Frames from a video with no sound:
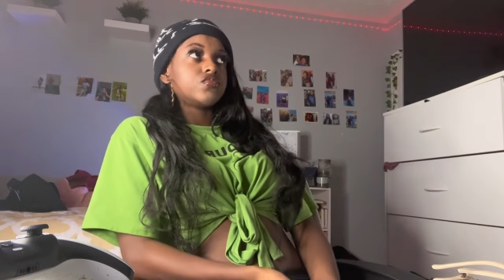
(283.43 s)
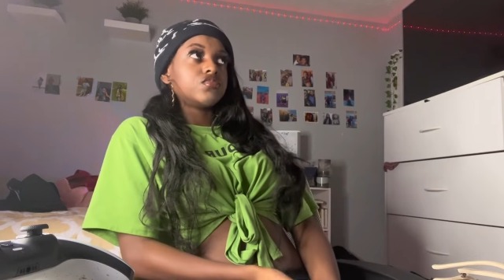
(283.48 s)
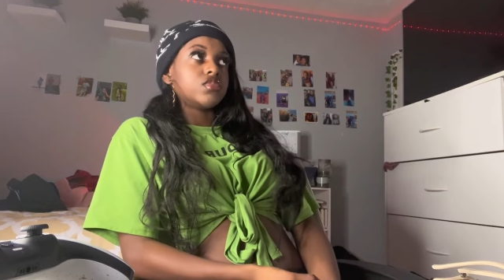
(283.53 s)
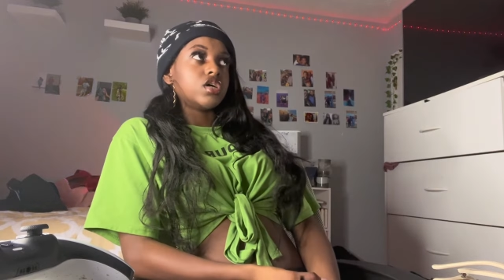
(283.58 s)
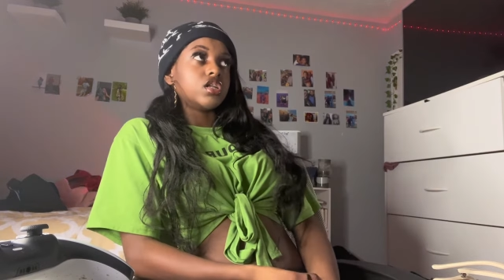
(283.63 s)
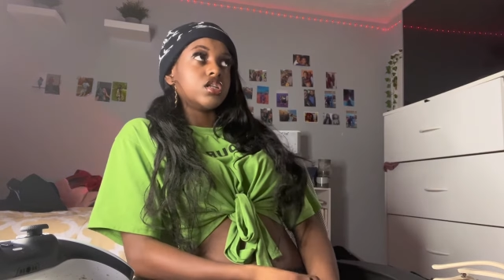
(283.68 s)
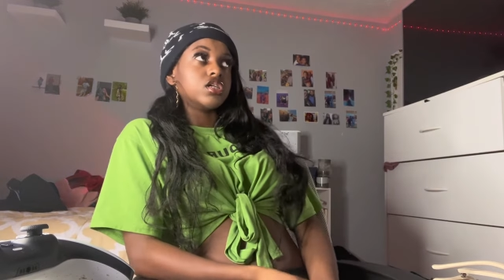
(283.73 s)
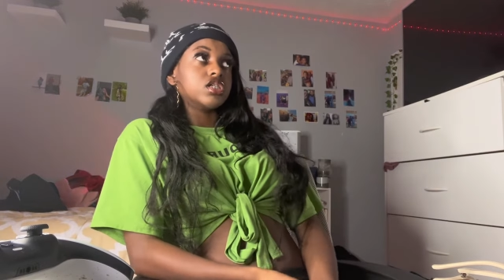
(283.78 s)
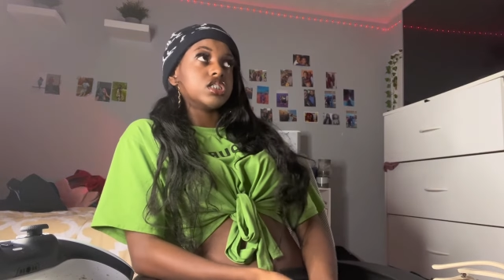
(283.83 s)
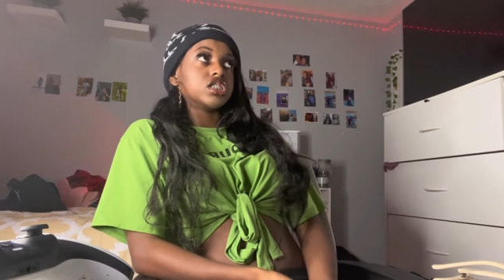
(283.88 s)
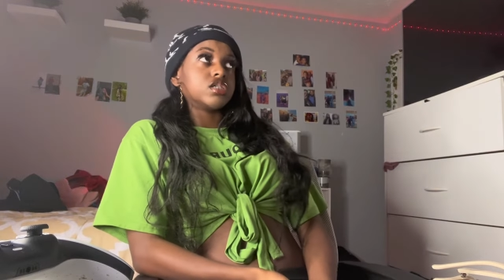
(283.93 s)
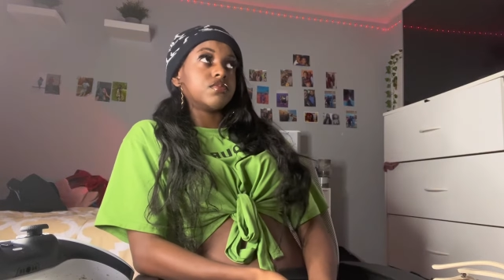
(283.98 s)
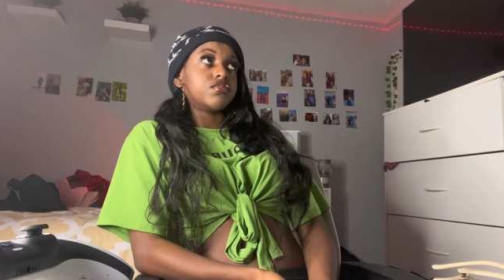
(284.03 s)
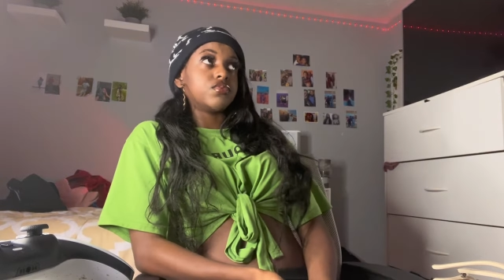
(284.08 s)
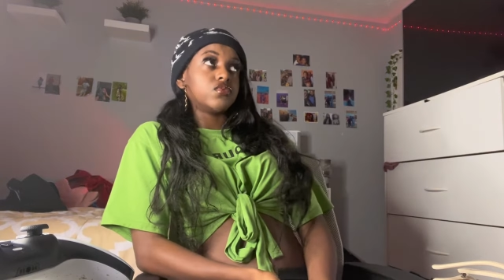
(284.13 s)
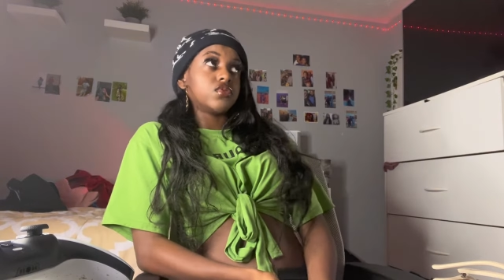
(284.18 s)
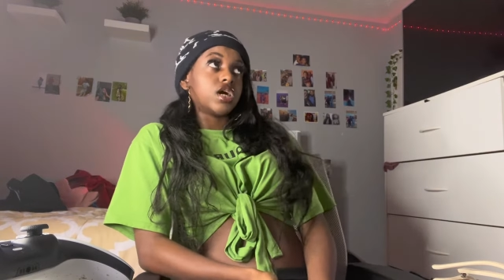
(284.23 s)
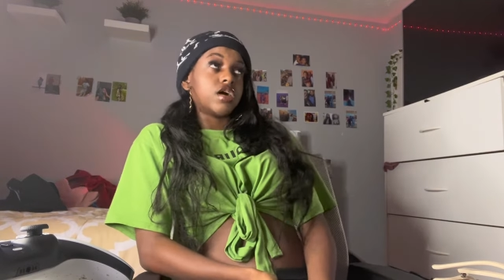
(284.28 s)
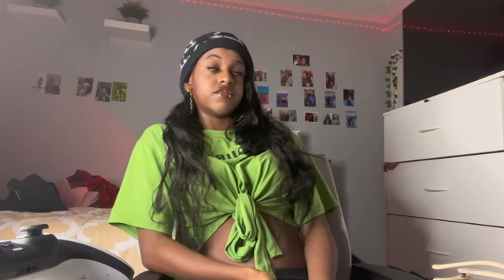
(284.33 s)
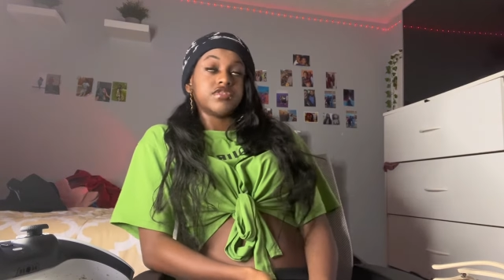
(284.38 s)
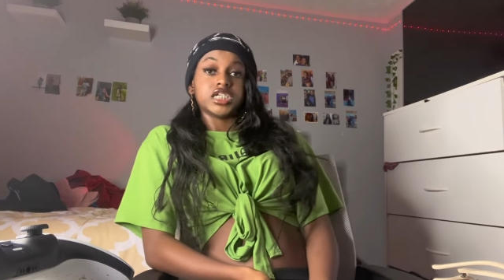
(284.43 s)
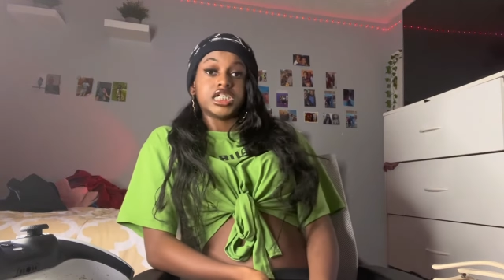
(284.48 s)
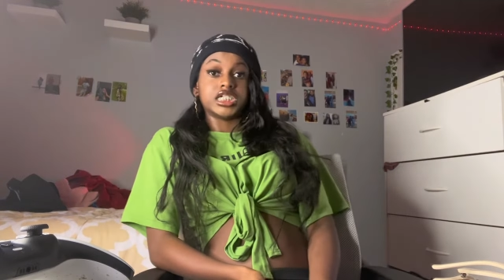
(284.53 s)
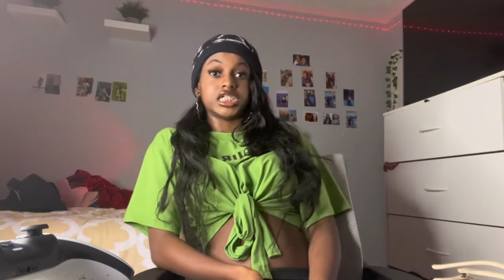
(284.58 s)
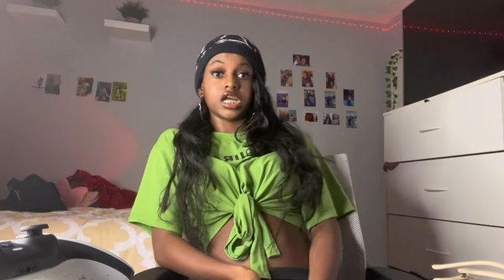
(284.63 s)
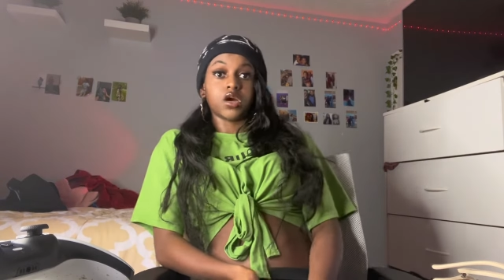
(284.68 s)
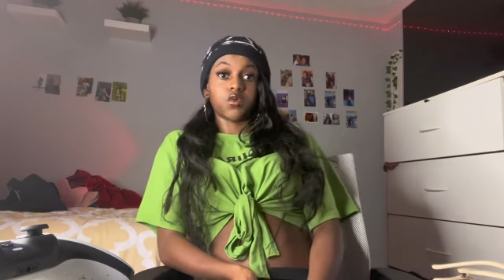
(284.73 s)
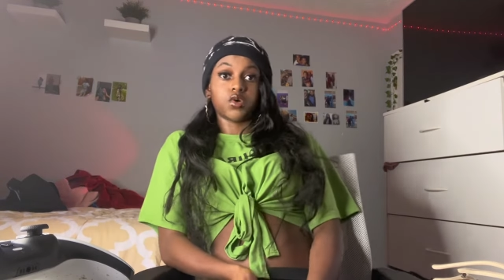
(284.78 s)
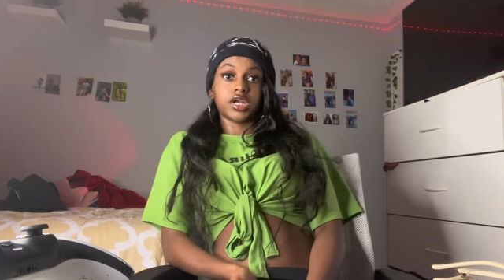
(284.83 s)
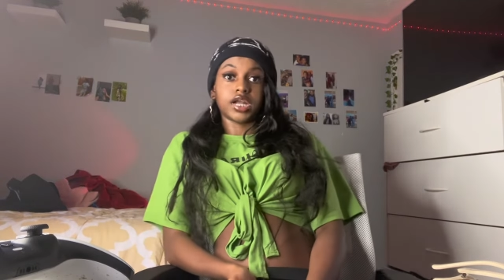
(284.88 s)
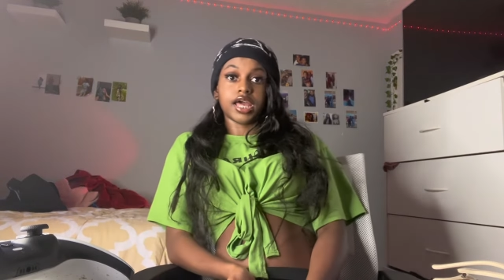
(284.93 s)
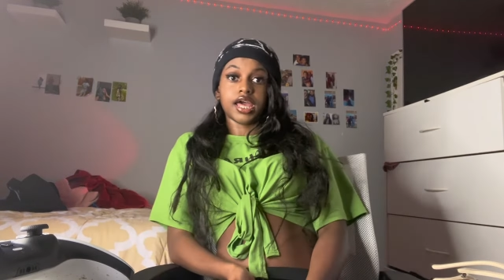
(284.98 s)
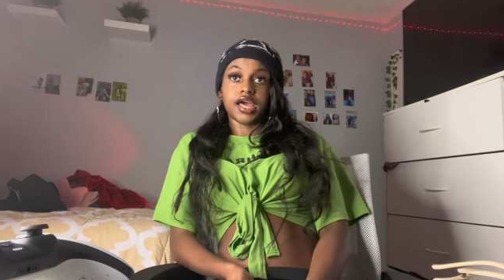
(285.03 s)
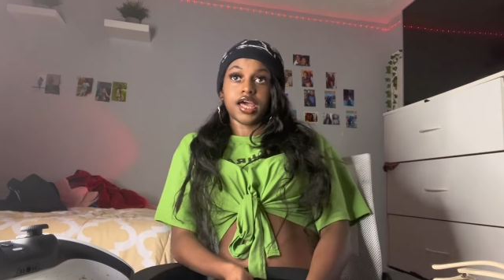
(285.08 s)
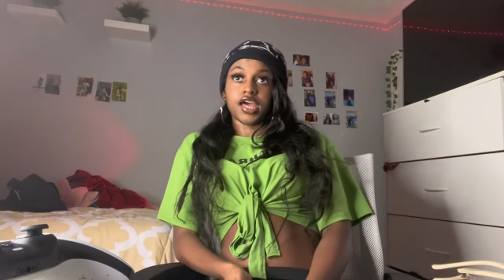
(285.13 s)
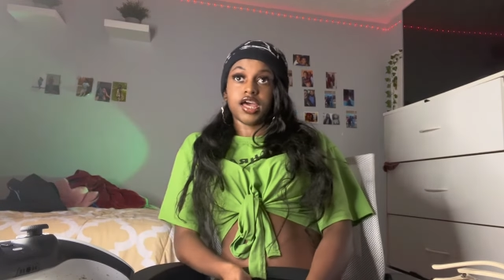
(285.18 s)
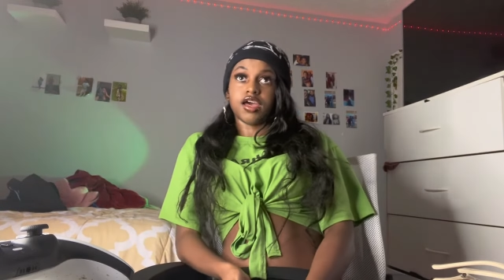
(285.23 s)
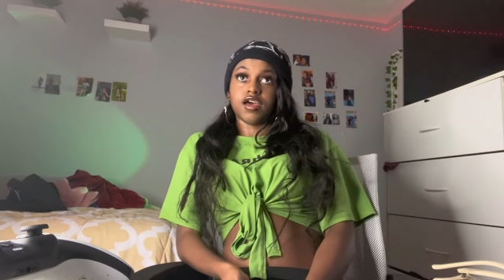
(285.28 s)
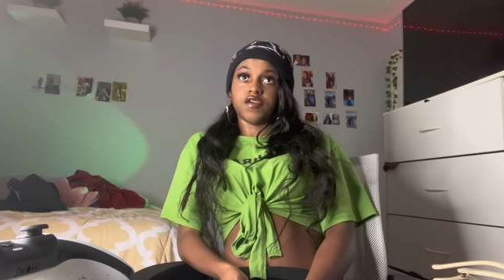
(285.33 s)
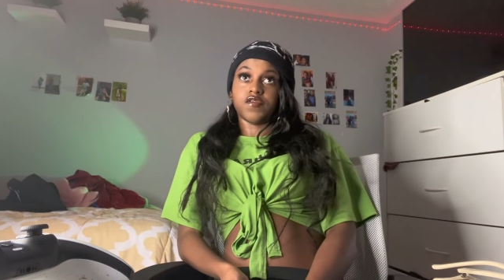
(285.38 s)
a little simple conversation I wanted to
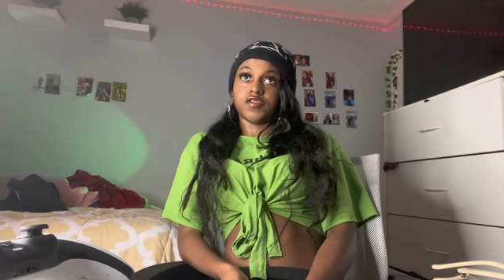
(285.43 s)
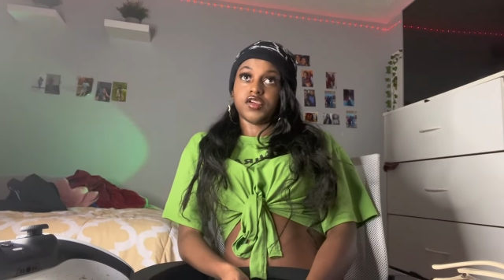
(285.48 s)
have.